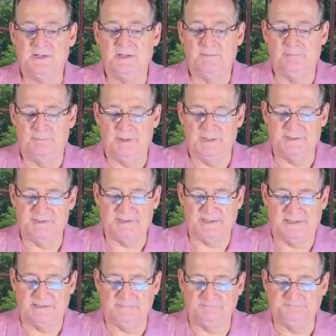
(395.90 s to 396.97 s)
but
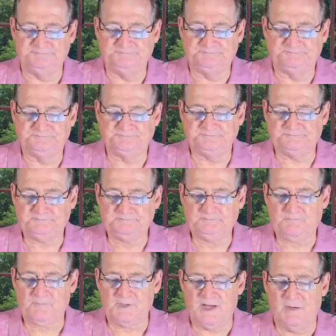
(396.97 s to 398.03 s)
um,
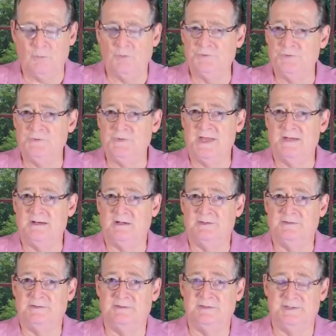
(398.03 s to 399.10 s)
I won't do that
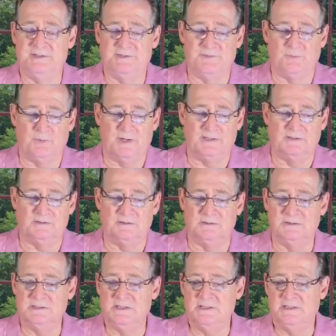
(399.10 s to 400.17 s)
on these regular
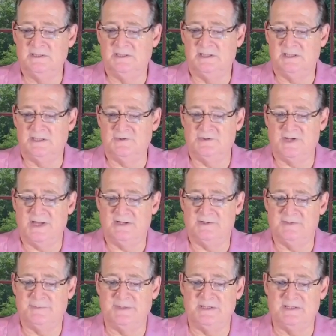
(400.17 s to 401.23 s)
uh,
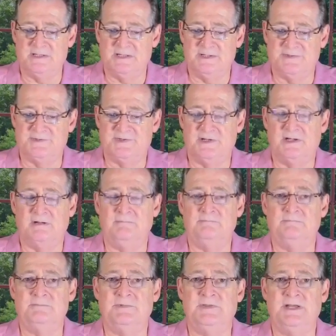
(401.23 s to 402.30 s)
channels because
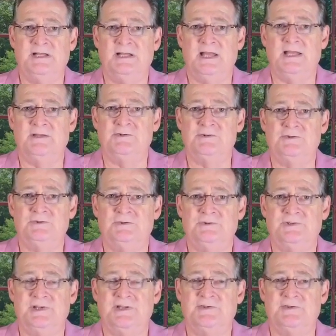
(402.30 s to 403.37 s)
um, they like to
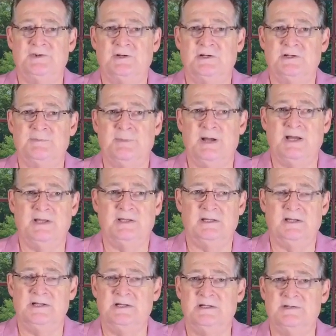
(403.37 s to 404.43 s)
censor us by
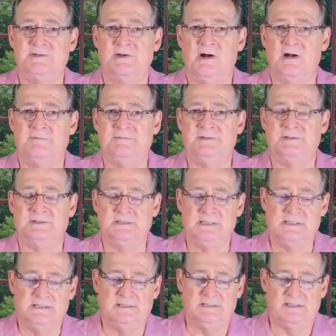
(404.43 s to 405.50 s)
cutting us off, and
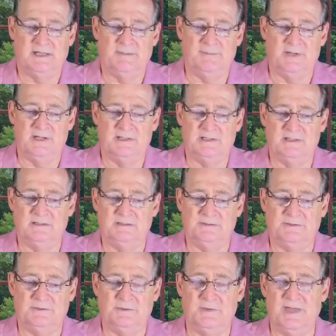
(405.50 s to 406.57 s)
I'm not going to
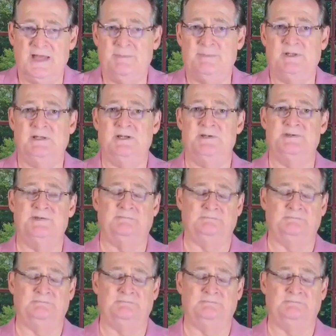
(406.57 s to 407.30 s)
do that because